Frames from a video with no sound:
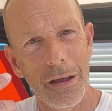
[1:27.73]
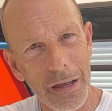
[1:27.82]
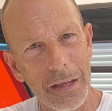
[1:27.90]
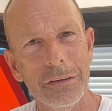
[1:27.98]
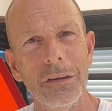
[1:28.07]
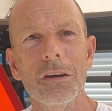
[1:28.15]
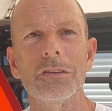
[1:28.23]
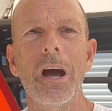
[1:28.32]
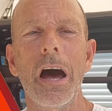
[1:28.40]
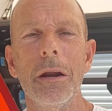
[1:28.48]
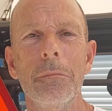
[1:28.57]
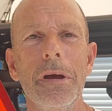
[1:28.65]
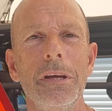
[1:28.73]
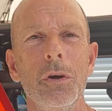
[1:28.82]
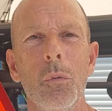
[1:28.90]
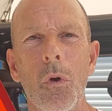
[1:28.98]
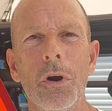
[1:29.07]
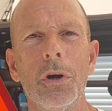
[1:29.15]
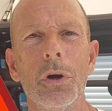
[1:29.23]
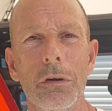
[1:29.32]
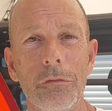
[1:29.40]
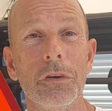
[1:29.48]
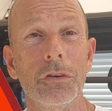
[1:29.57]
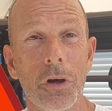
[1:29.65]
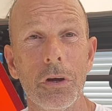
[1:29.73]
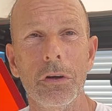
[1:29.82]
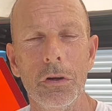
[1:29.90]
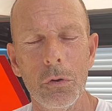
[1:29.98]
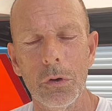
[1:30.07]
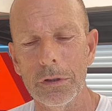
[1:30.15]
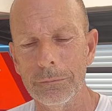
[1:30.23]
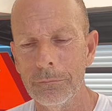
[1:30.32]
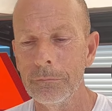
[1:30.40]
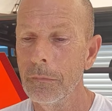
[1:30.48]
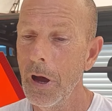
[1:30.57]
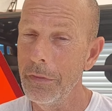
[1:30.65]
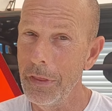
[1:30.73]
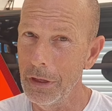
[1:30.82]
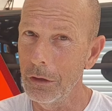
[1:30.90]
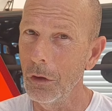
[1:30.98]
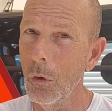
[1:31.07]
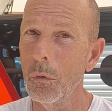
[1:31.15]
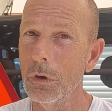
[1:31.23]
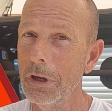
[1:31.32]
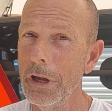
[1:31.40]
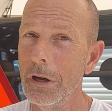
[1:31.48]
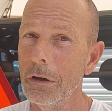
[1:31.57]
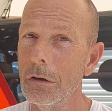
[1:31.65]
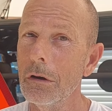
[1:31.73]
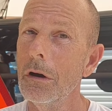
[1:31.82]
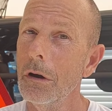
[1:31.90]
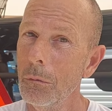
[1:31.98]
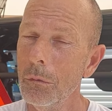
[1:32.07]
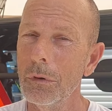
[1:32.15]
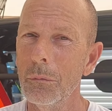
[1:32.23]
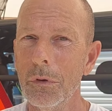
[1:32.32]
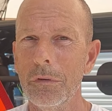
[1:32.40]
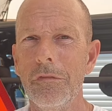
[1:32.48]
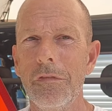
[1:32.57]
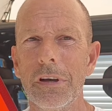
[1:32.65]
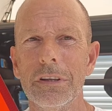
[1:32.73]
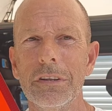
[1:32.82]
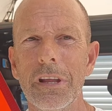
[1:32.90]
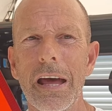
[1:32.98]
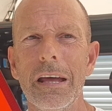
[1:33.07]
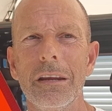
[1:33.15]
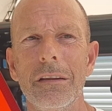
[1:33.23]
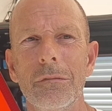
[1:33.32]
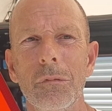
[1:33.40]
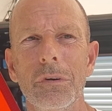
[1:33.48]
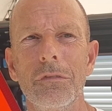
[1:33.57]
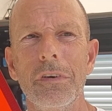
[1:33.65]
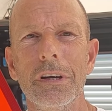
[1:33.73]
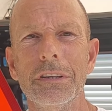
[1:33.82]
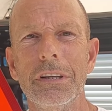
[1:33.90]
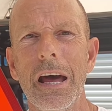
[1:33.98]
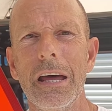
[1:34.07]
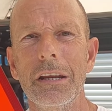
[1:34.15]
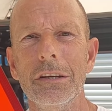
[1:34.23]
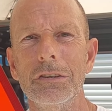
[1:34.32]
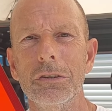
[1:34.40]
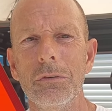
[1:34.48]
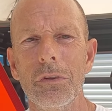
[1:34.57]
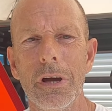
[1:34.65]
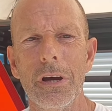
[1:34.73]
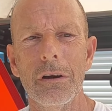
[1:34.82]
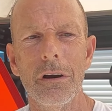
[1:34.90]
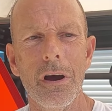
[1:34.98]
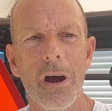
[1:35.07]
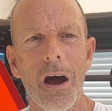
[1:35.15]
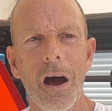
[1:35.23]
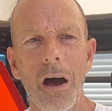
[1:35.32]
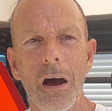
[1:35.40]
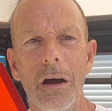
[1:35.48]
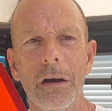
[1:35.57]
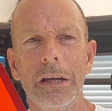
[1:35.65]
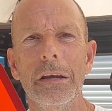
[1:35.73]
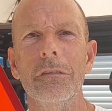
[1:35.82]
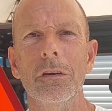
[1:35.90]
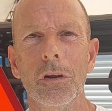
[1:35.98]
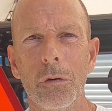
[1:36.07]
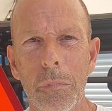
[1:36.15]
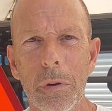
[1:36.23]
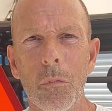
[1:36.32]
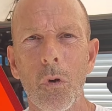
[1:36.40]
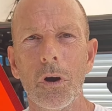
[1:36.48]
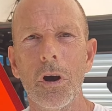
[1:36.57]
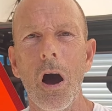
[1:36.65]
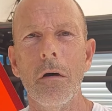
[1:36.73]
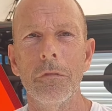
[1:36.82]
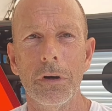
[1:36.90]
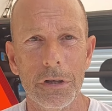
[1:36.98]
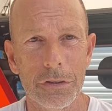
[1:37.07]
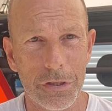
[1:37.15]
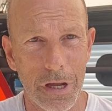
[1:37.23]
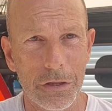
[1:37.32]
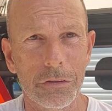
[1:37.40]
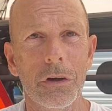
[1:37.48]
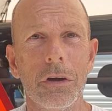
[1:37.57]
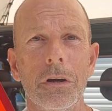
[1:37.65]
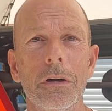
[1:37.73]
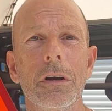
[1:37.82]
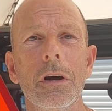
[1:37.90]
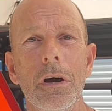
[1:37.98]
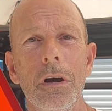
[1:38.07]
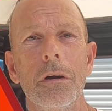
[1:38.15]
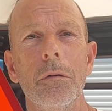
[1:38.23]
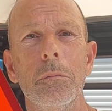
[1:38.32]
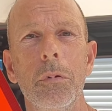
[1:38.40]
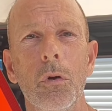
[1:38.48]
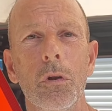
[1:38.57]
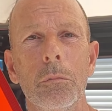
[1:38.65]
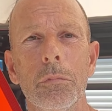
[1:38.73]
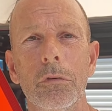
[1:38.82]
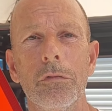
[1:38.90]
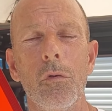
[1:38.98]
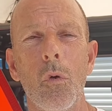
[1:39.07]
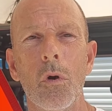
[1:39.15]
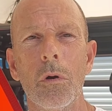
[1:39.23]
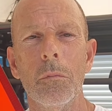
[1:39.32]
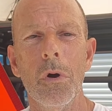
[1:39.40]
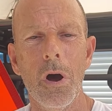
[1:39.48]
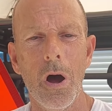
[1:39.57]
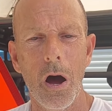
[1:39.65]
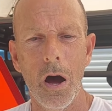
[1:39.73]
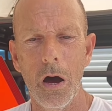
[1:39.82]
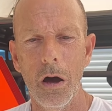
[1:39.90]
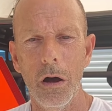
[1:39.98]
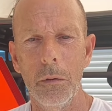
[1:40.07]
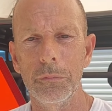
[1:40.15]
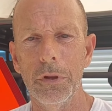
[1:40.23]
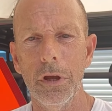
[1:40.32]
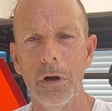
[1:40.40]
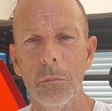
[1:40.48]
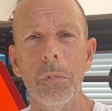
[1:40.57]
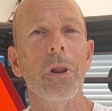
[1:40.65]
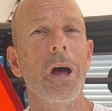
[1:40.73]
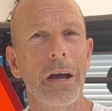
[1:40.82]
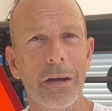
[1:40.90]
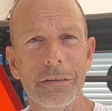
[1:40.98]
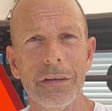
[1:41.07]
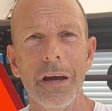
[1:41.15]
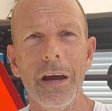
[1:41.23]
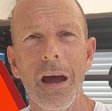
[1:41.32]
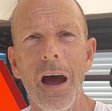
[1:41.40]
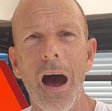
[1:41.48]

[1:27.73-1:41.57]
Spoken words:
it does kind of make you wonder if it's going to do it. I think a lower gear would fix that issue there, and give you a little bit more confidence that it's going to pull and perform up the hill. But like I say,